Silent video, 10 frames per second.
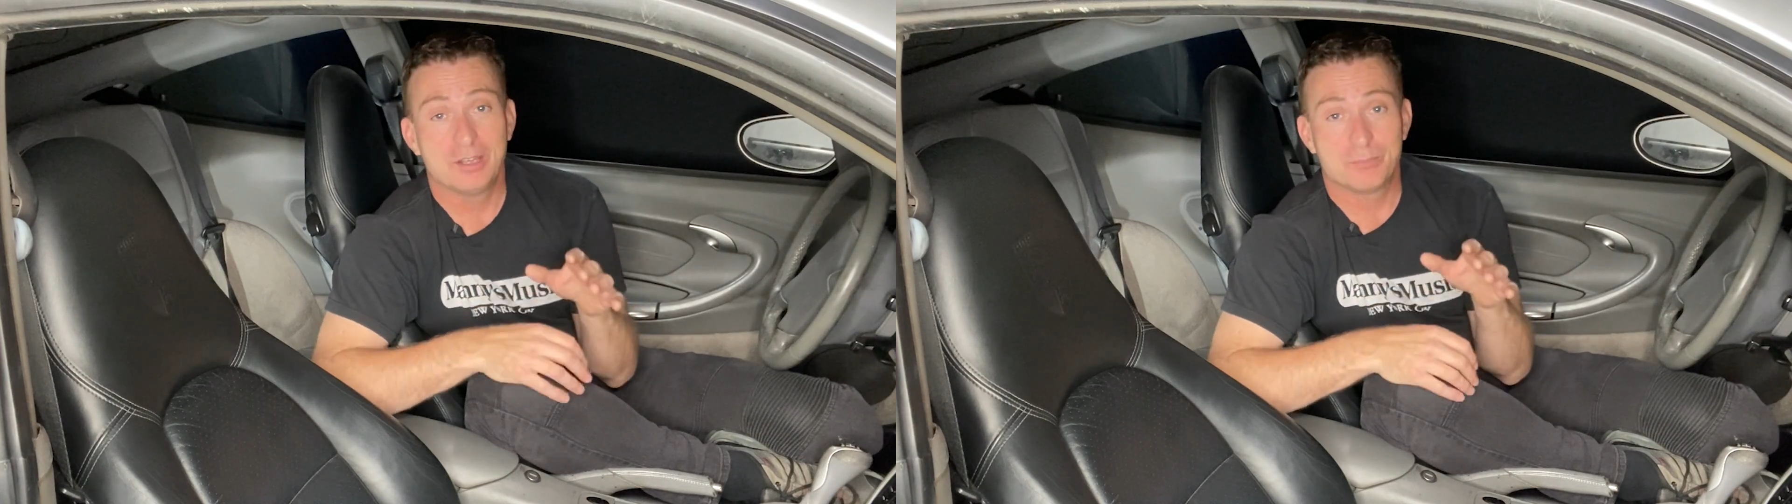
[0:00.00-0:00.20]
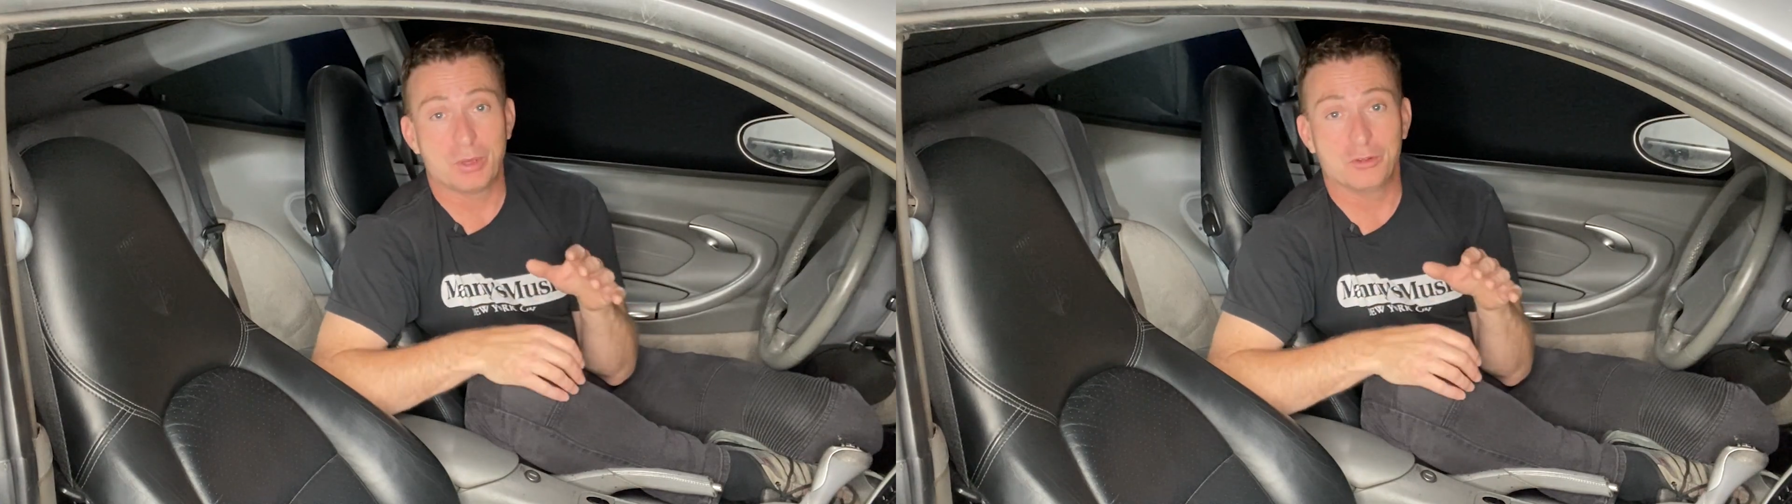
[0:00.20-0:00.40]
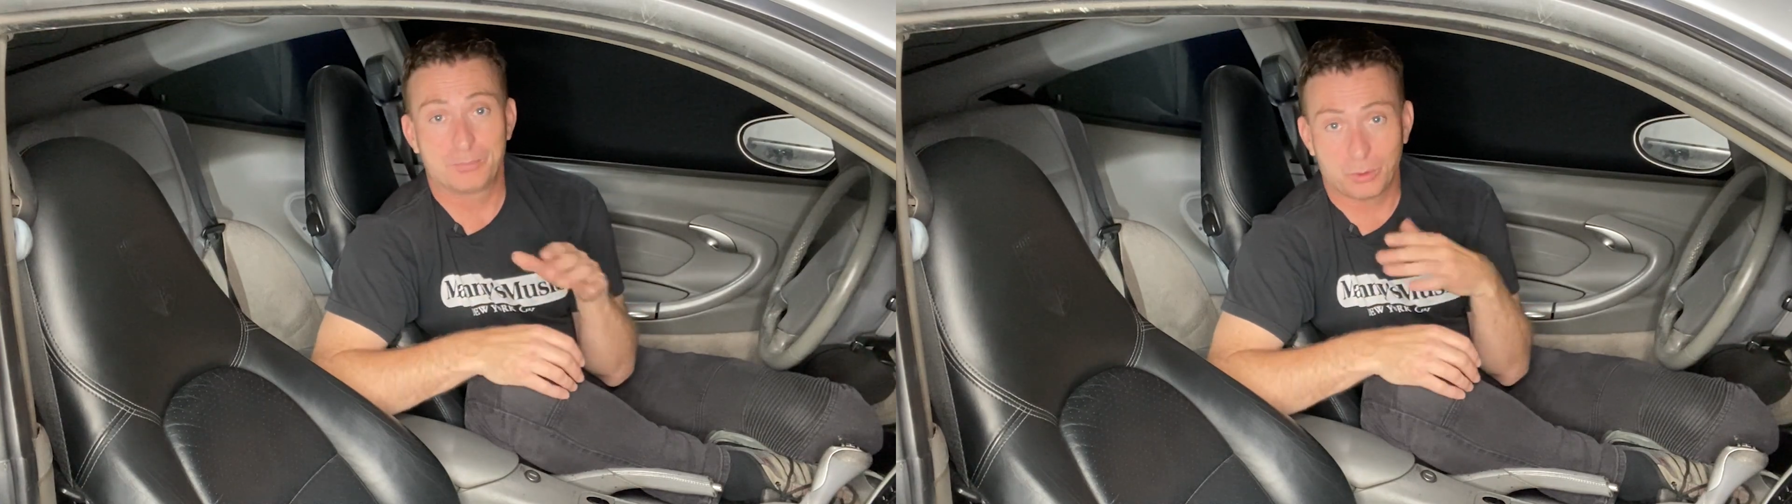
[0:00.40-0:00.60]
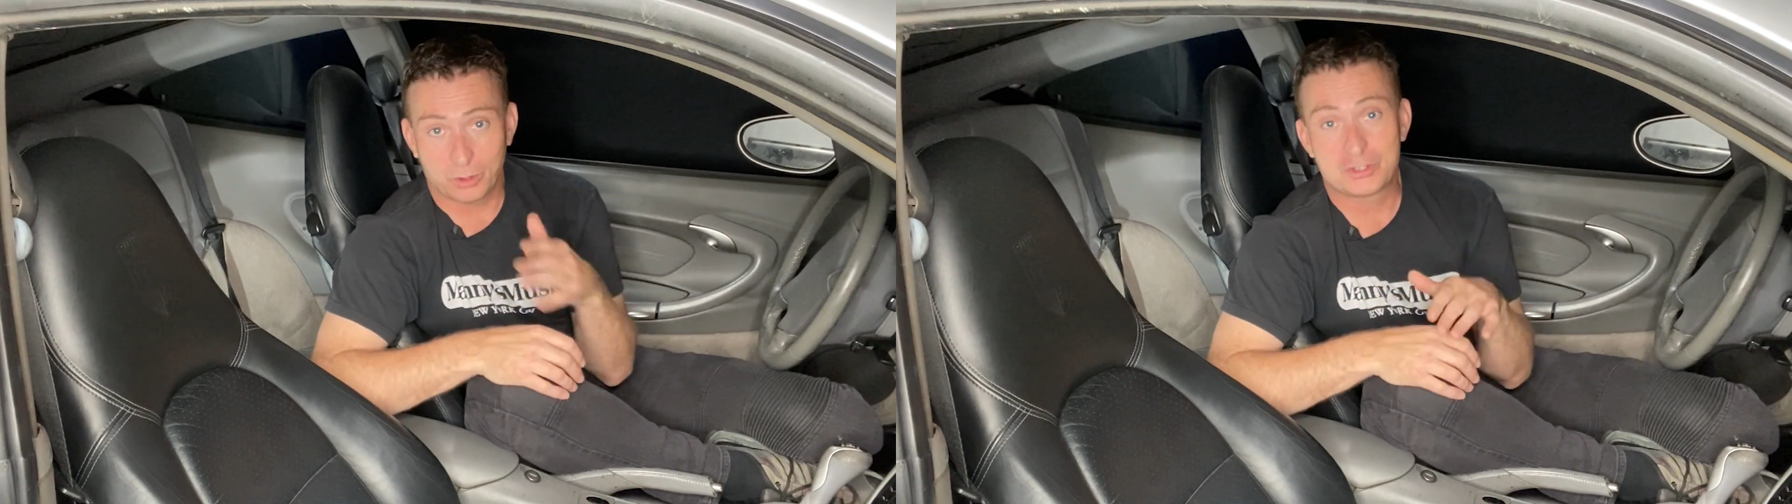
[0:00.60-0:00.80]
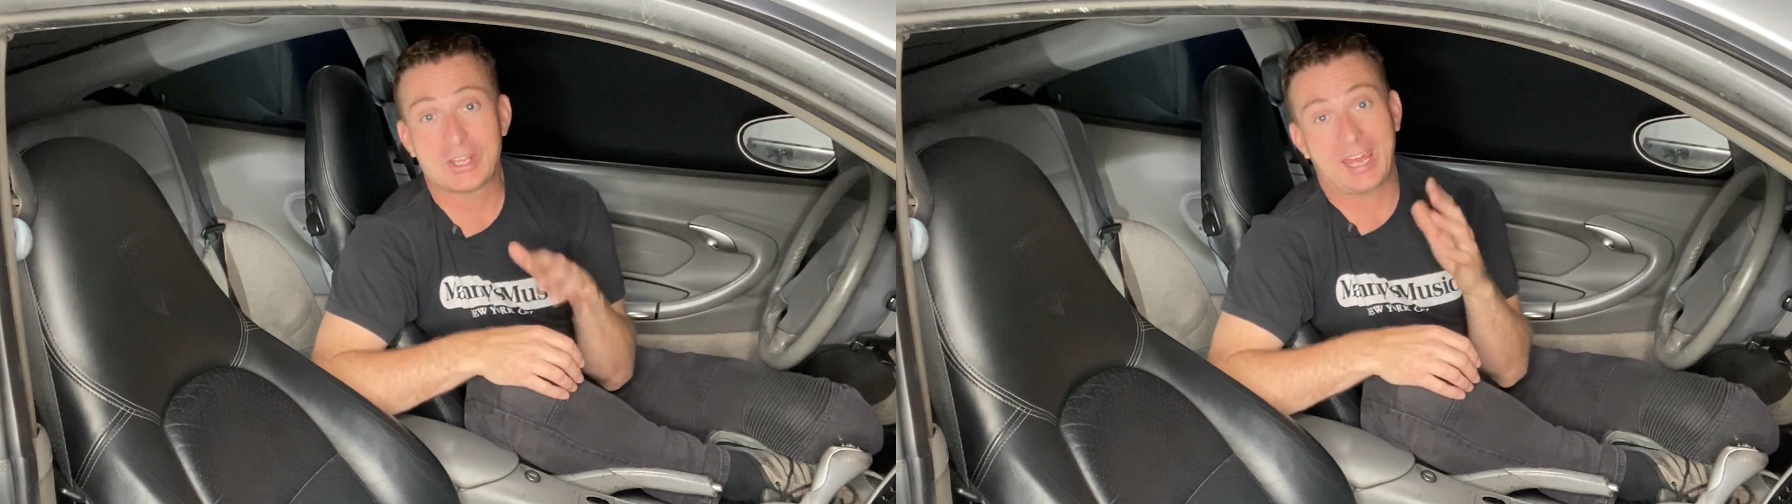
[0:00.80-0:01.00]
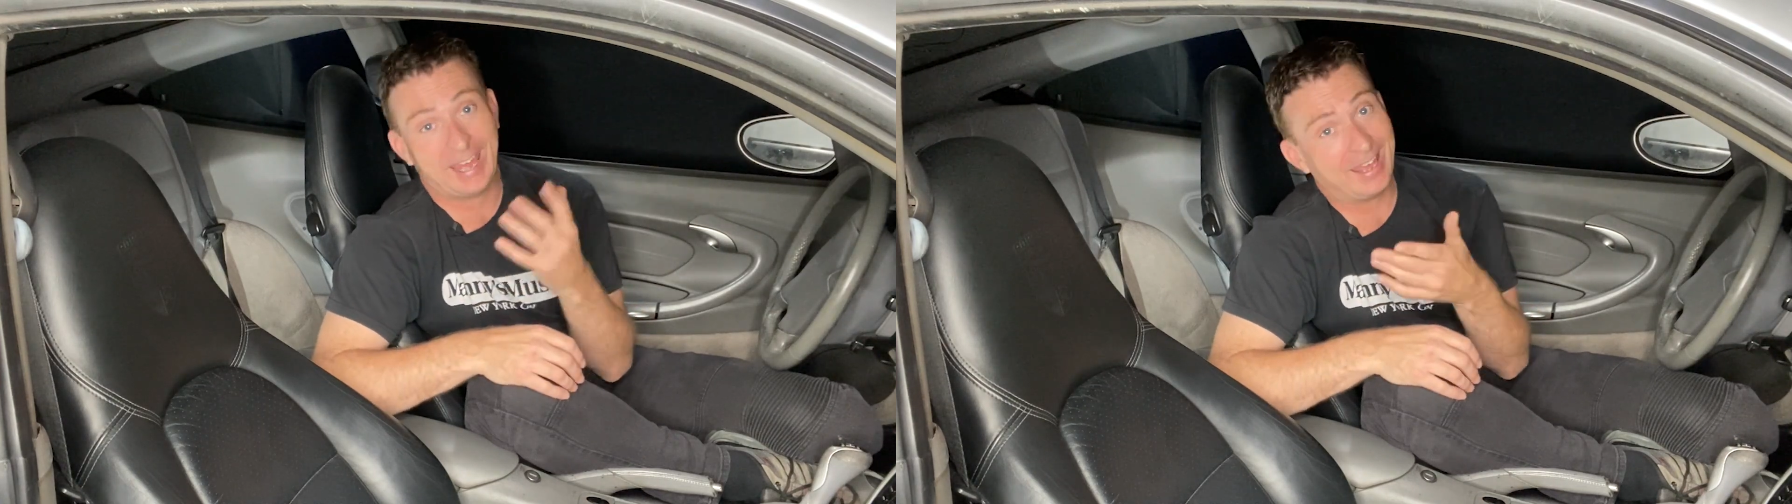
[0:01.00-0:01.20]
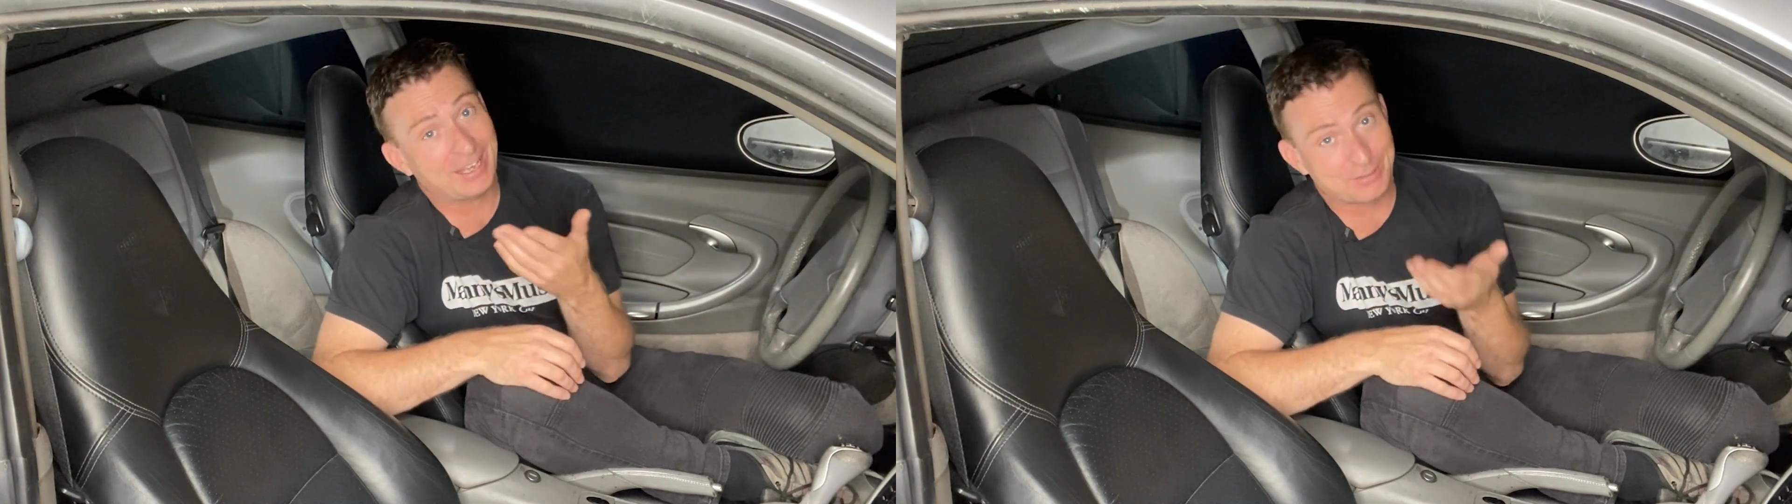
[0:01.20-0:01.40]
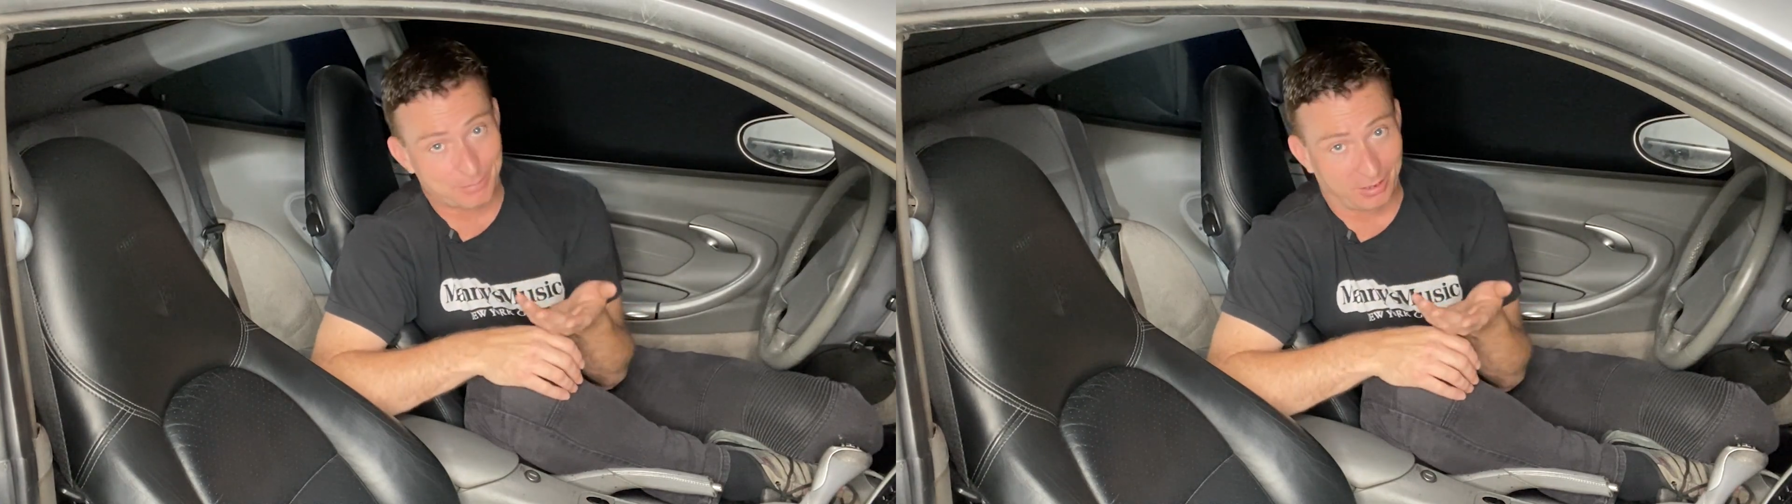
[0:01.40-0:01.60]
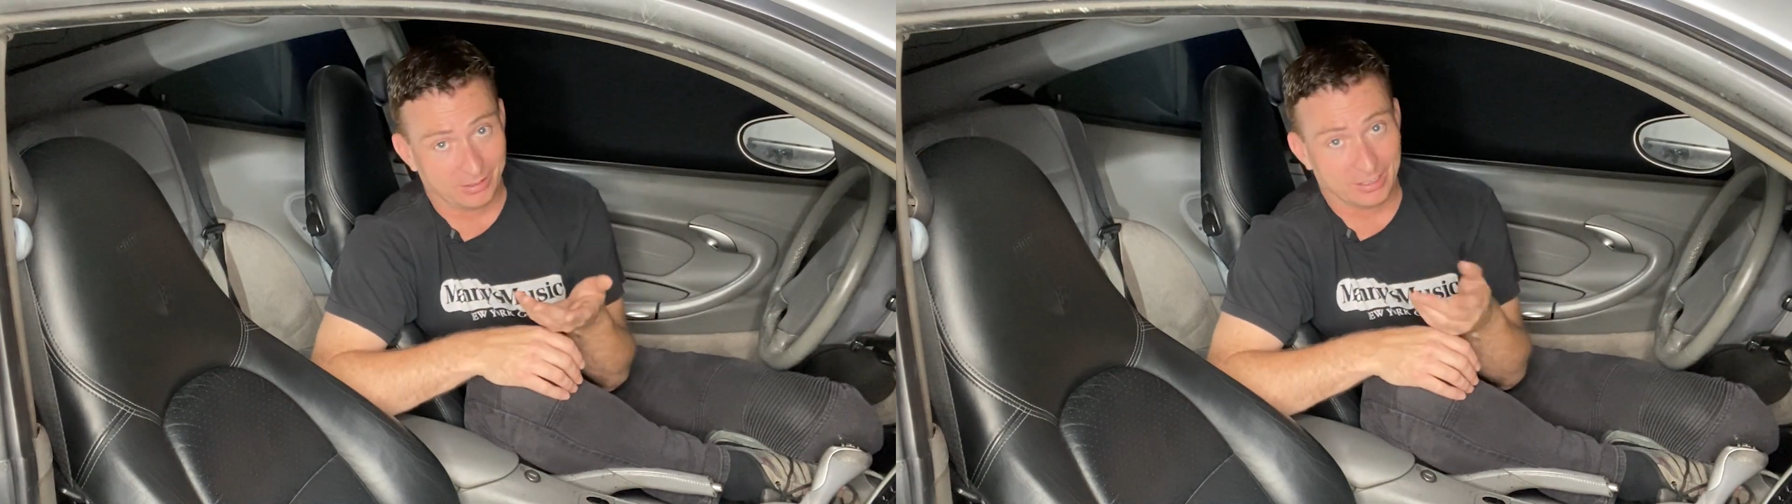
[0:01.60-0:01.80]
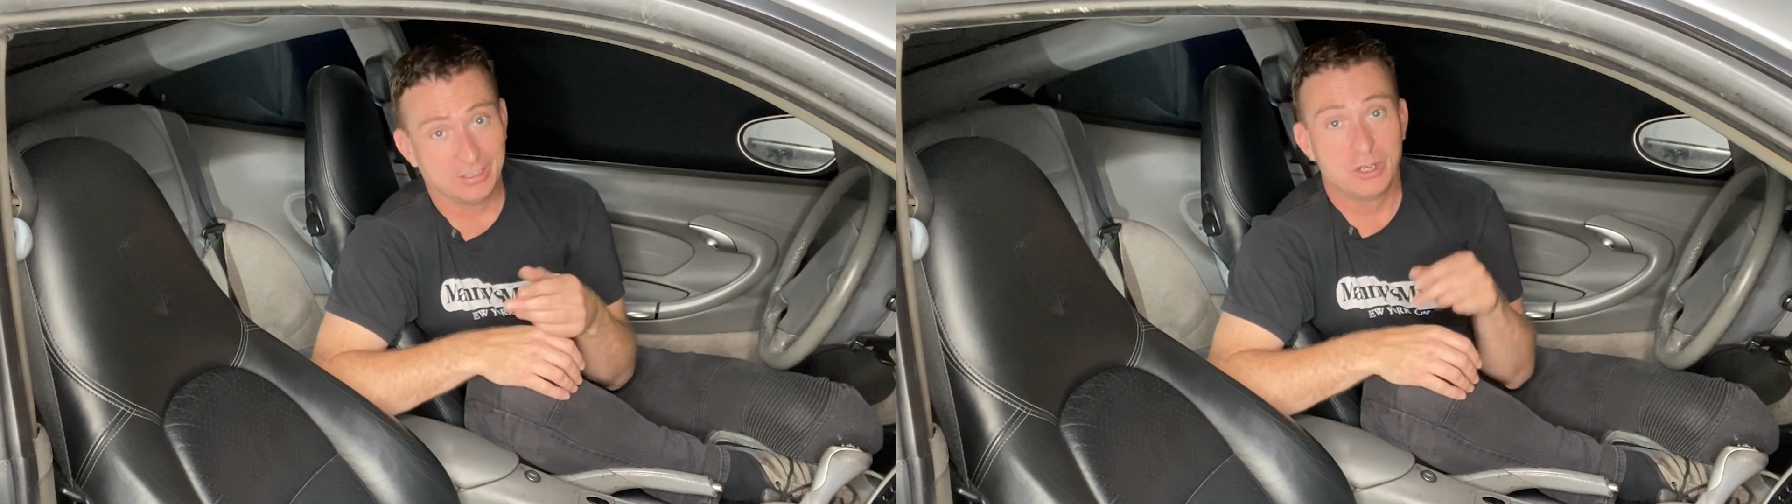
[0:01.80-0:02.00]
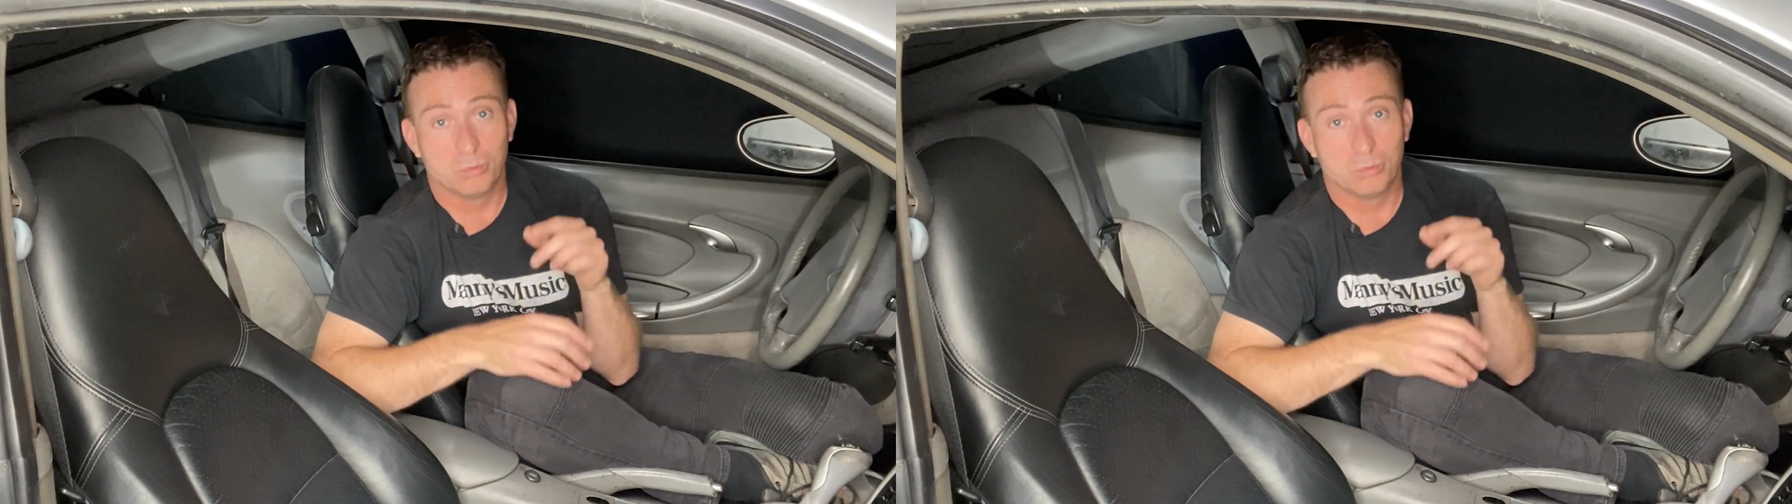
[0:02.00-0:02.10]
both Porsche and Mahle